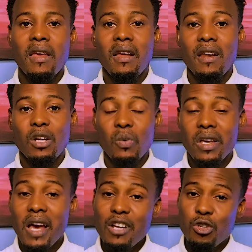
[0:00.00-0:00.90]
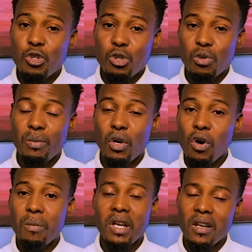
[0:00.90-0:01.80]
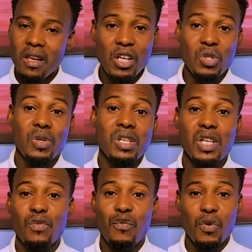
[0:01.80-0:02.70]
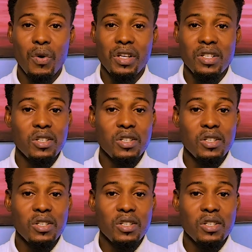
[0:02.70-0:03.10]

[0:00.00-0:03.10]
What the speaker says: that will guide you through becoming a successful forex